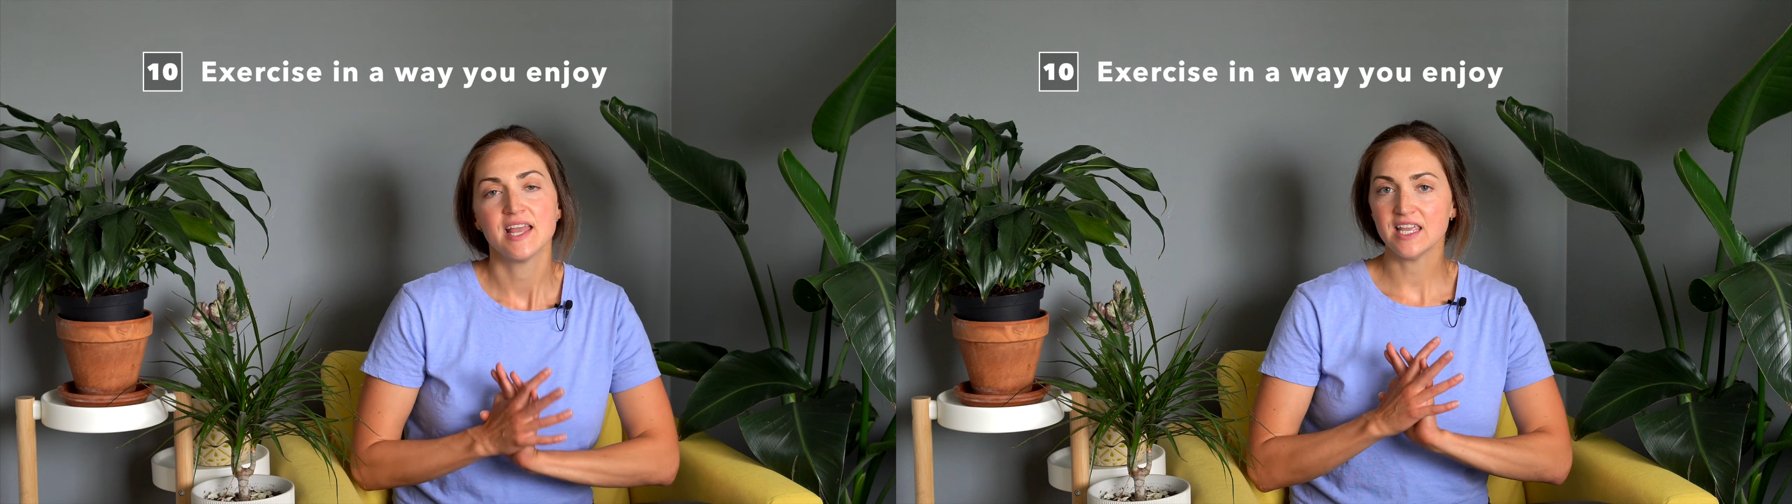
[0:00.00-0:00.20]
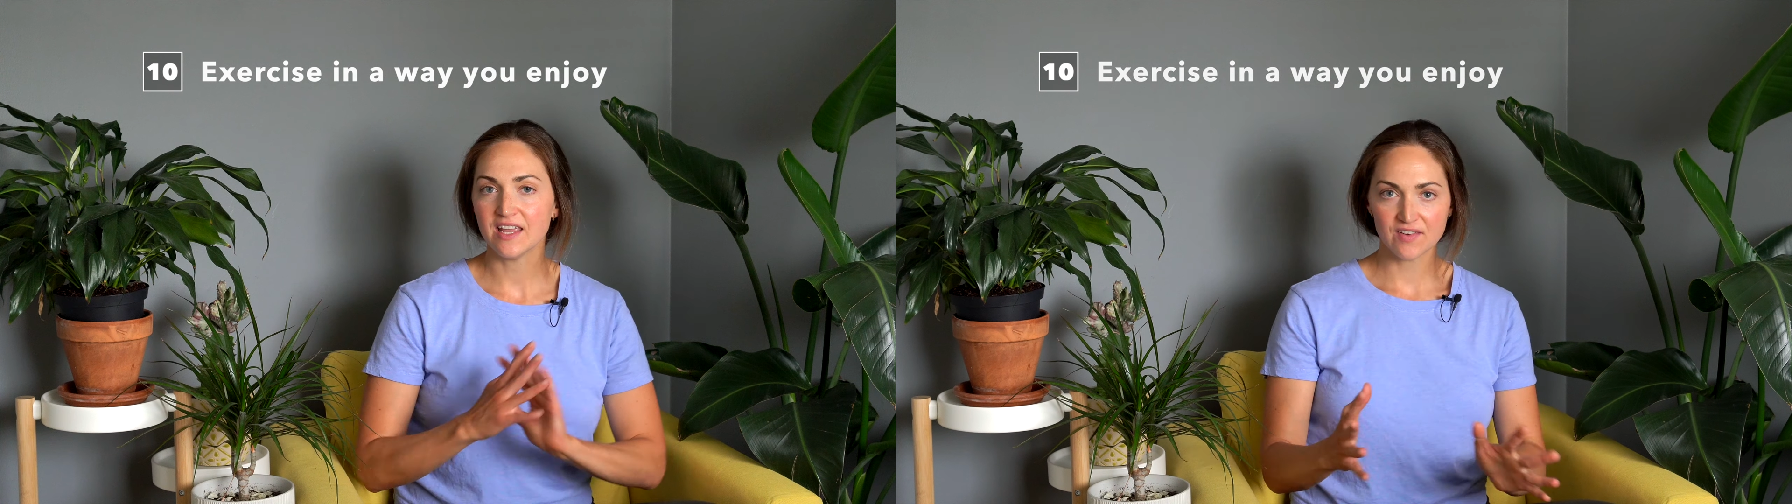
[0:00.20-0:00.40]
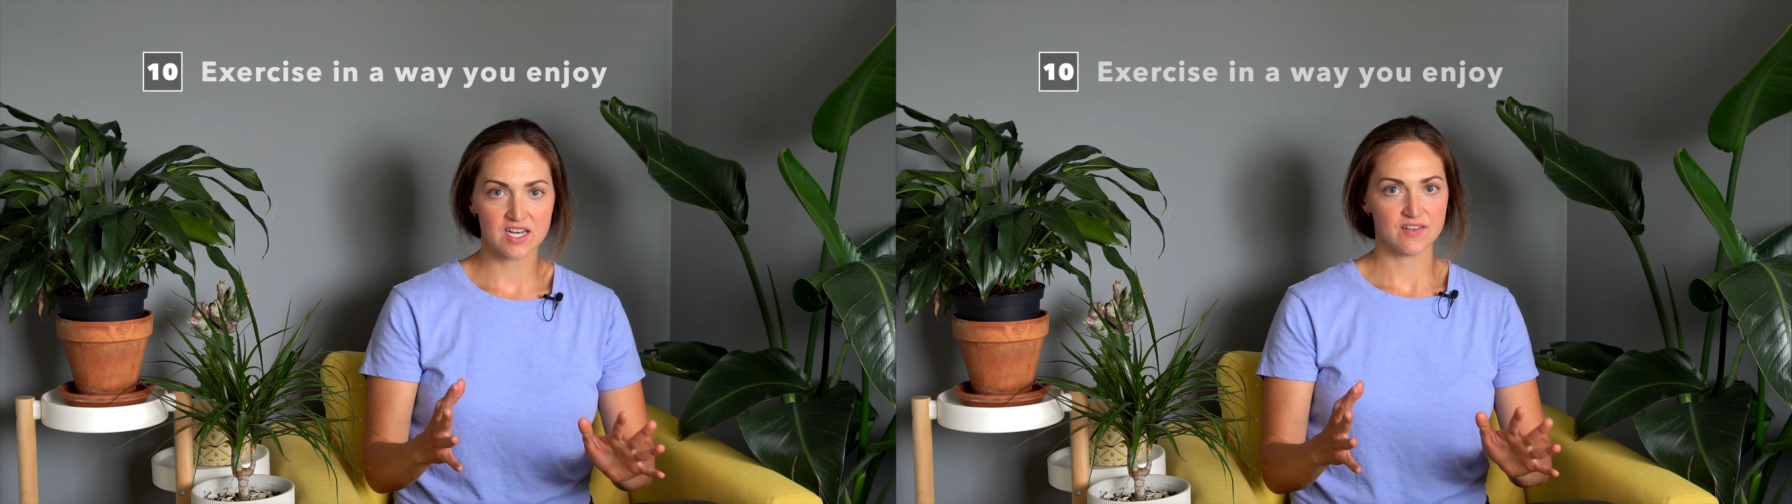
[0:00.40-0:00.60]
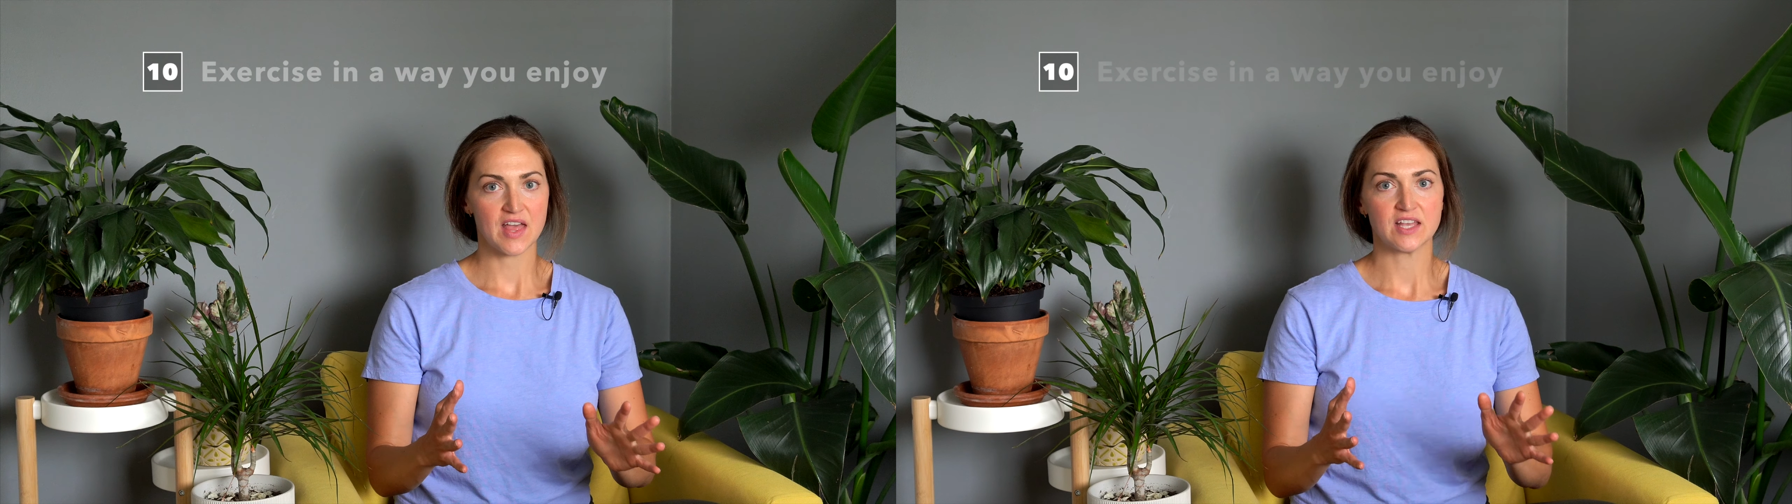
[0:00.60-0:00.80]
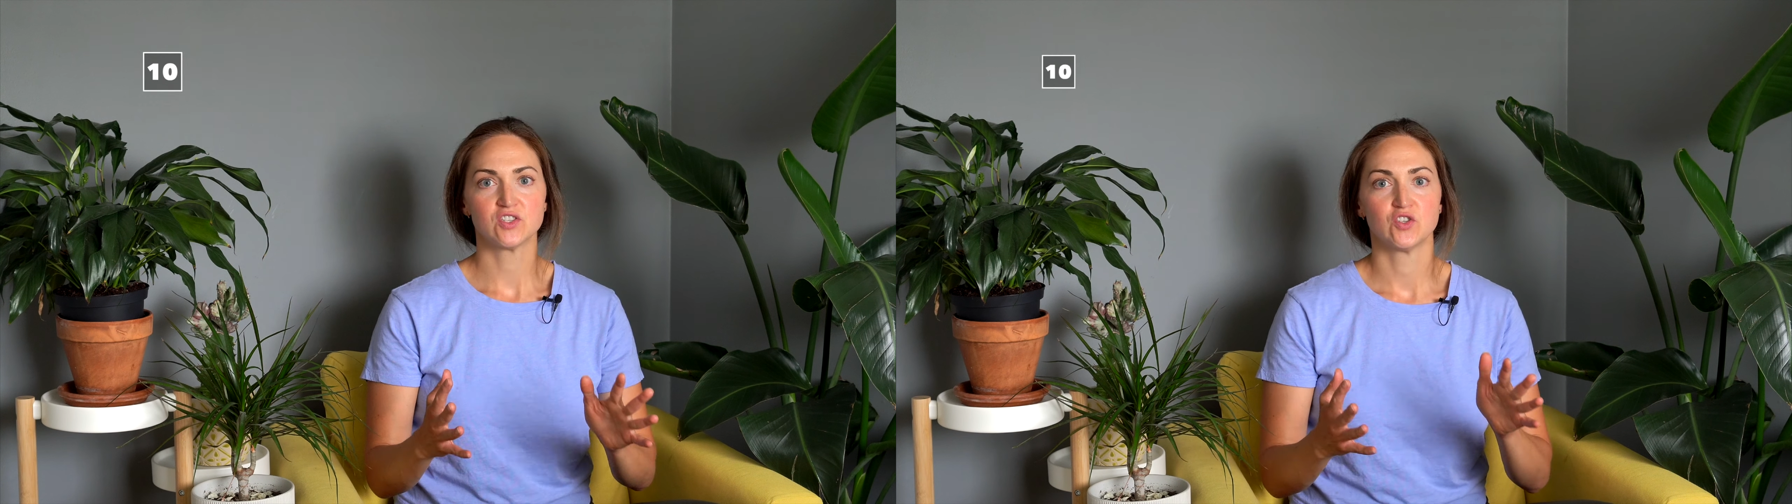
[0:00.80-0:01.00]
even if
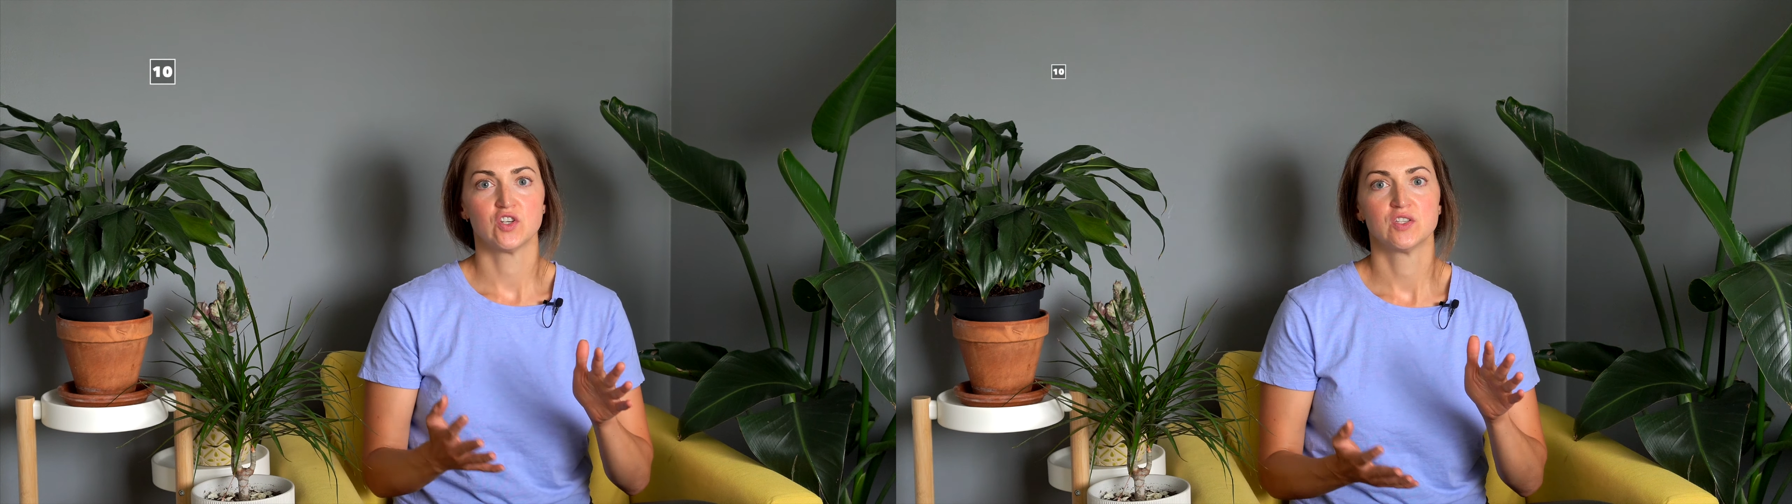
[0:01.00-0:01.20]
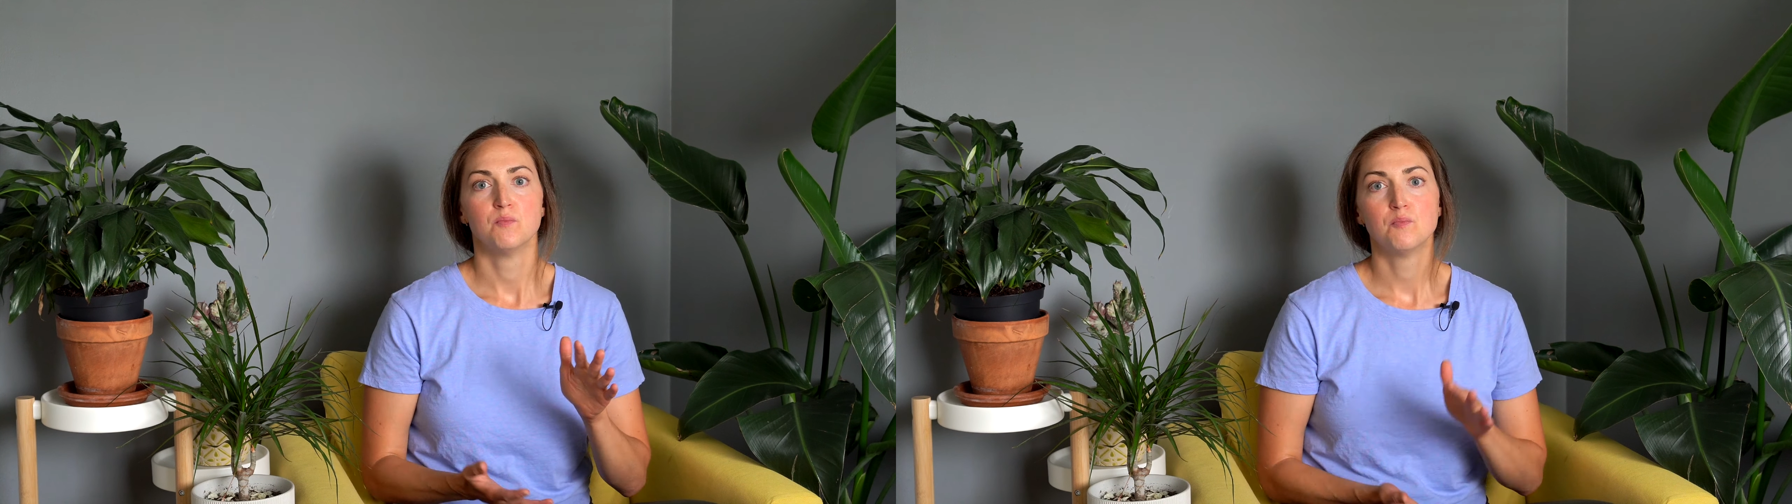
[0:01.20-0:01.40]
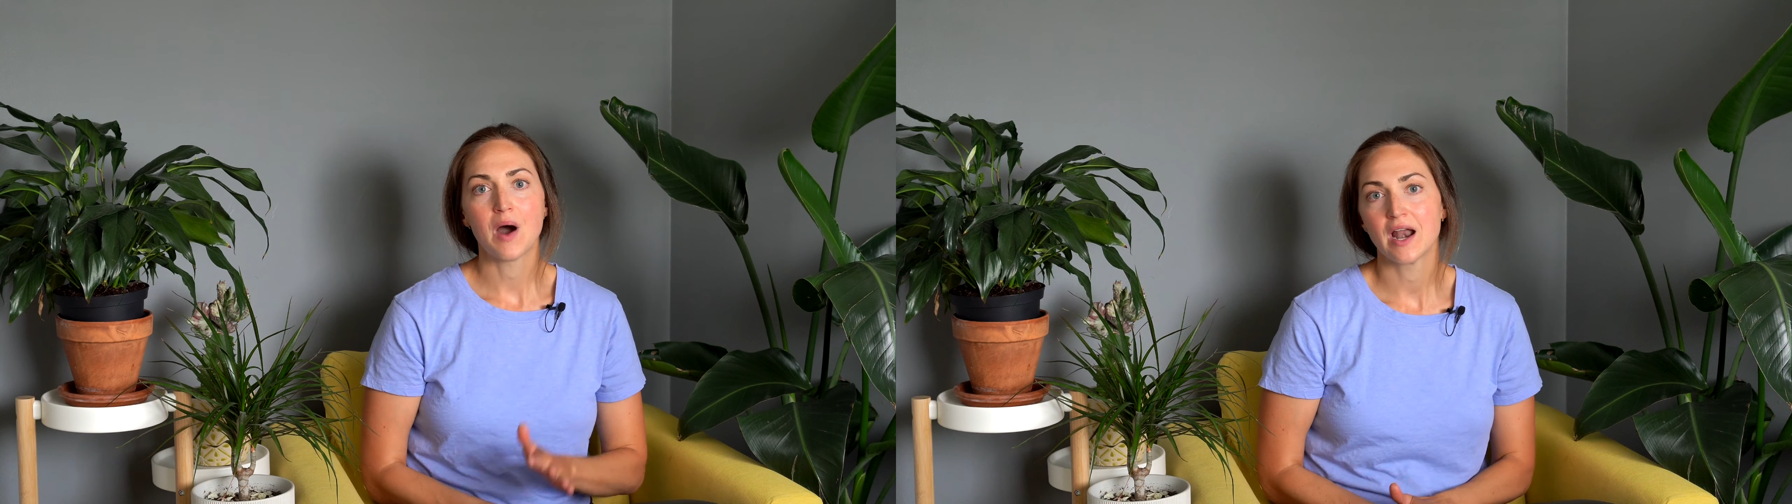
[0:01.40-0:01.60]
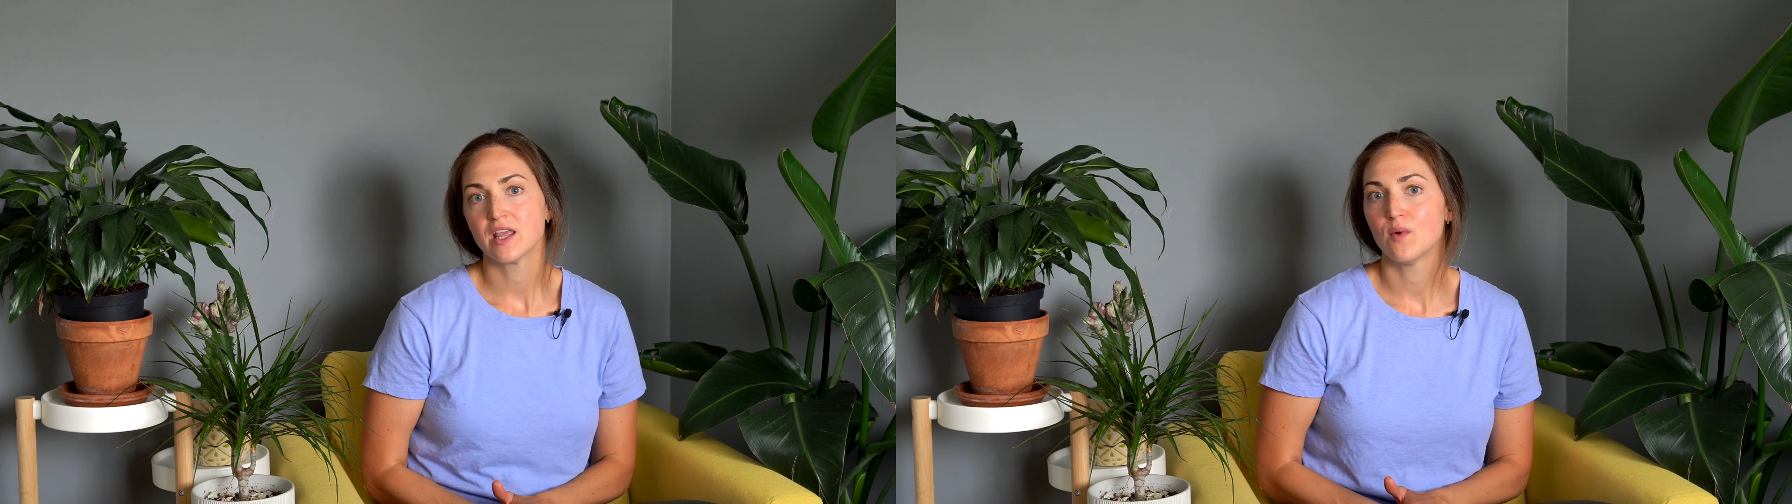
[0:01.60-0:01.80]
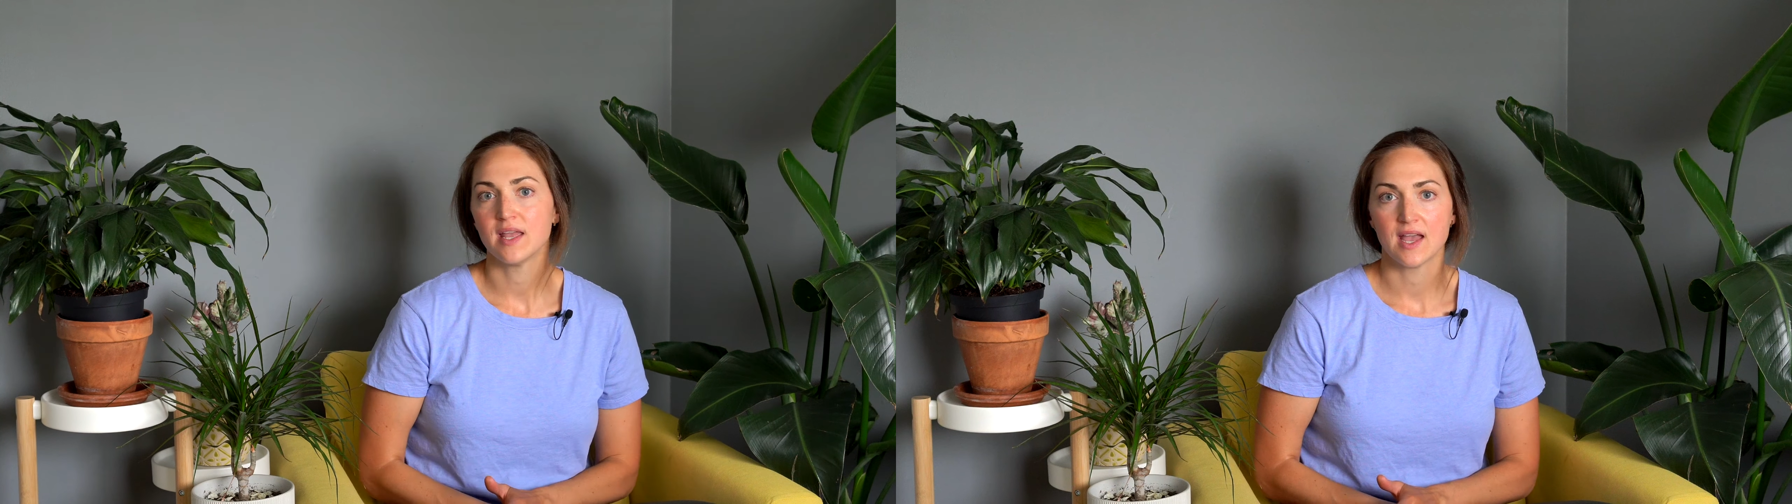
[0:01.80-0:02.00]
that's just body weight